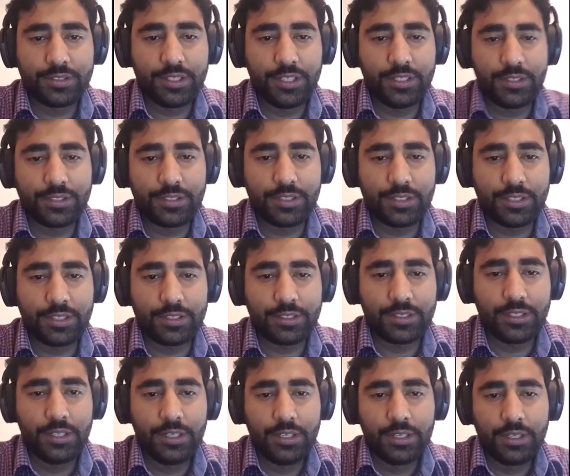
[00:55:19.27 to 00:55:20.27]
That's the thing.
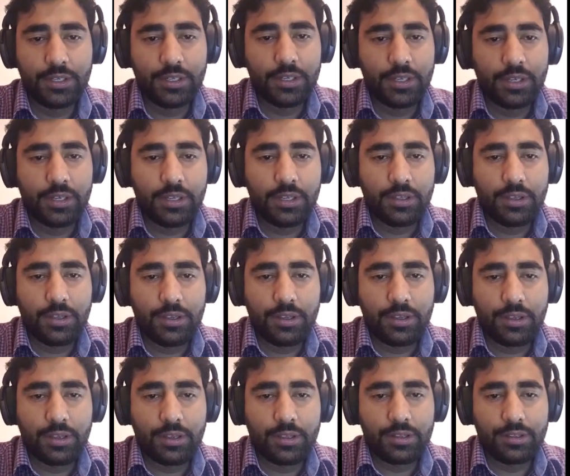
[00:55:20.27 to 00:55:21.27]

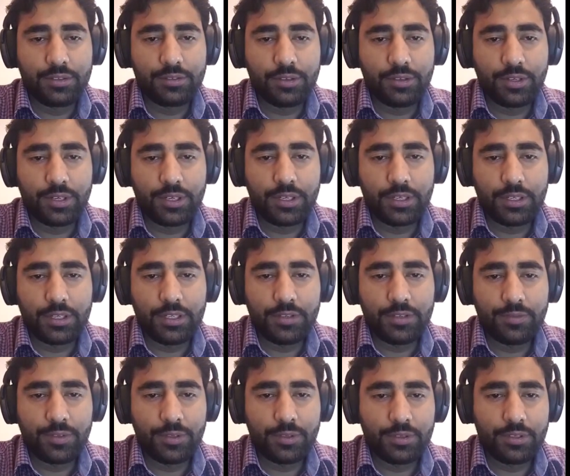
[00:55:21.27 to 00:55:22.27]
Um, sorry, I
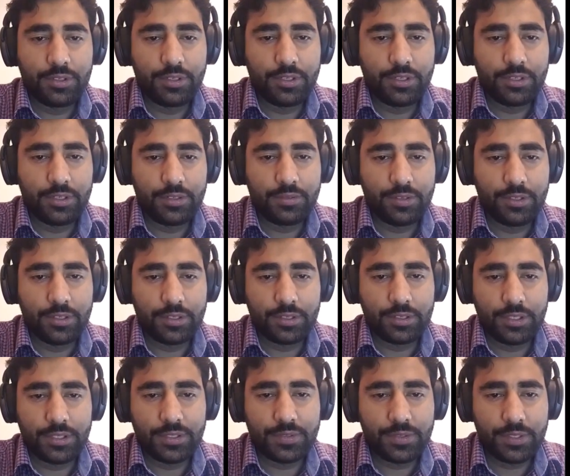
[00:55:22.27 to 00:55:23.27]
left you to the network.
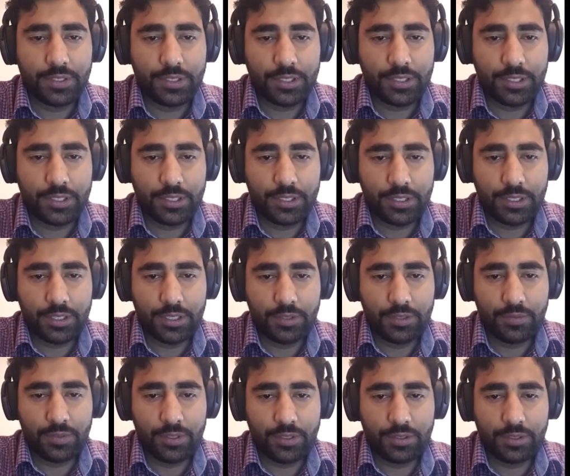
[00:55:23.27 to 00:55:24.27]
That's fine.
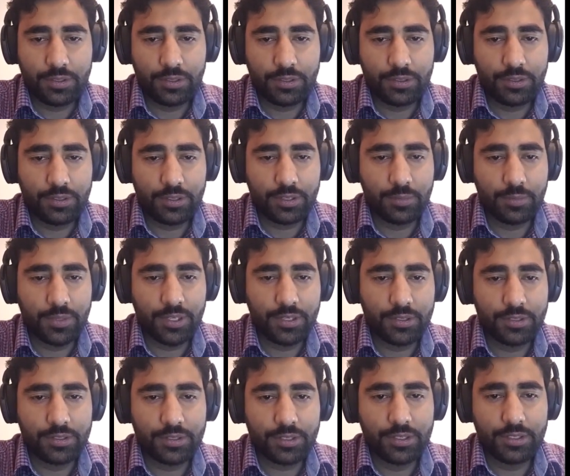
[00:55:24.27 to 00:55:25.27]
Aniket, work on your
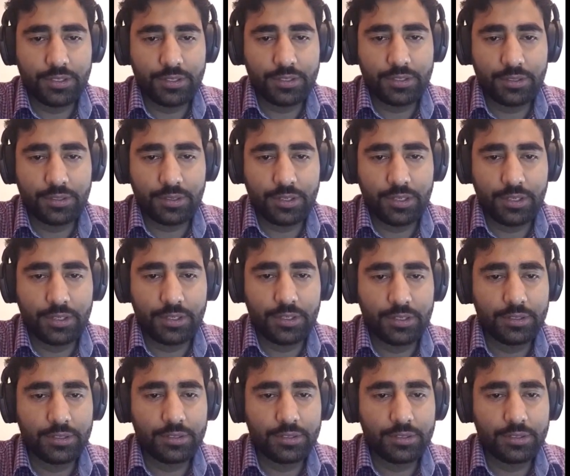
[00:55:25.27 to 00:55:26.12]
intercommunication skills. Okay.